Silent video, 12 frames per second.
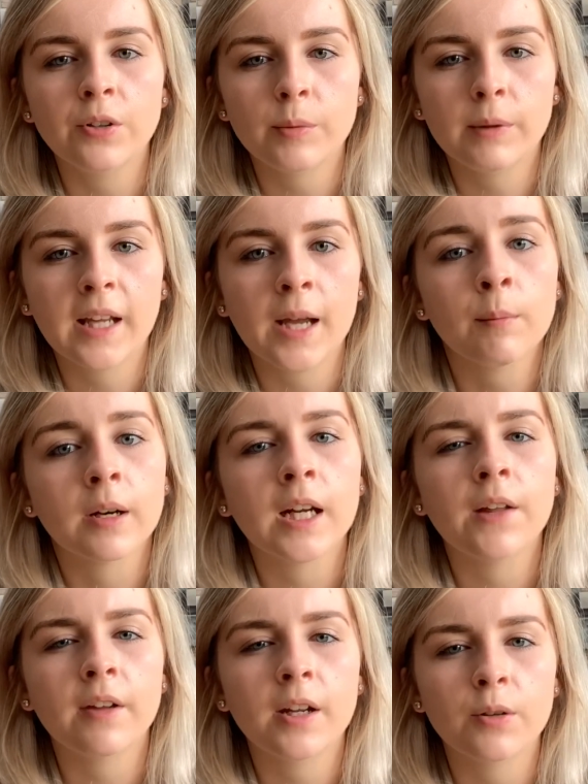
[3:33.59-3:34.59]
it became
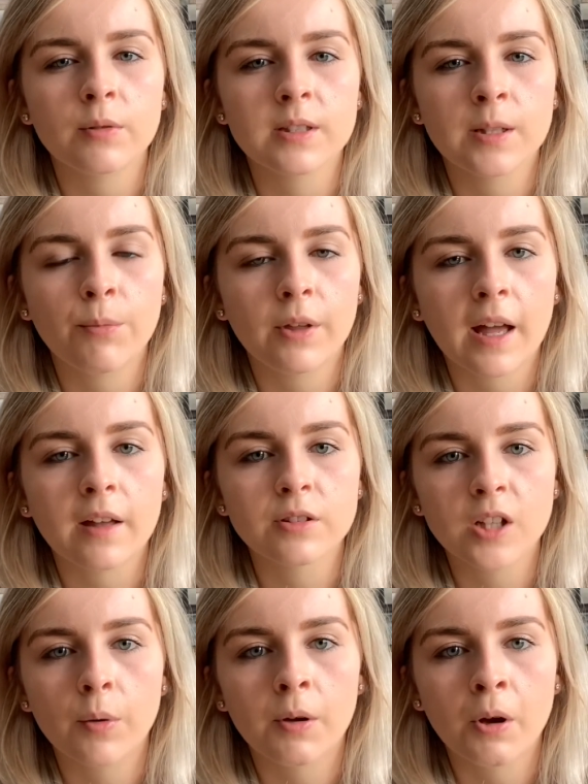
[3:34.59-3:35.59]
clear that there was something else
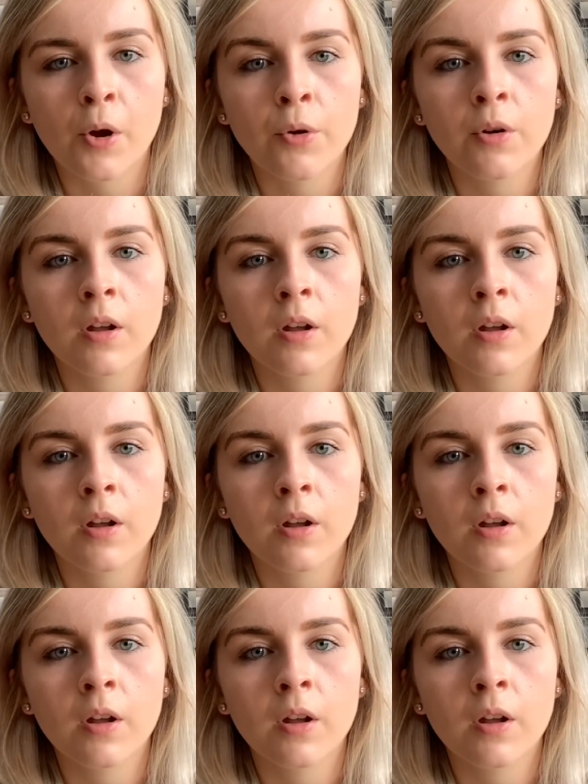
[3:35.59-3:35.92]
going on.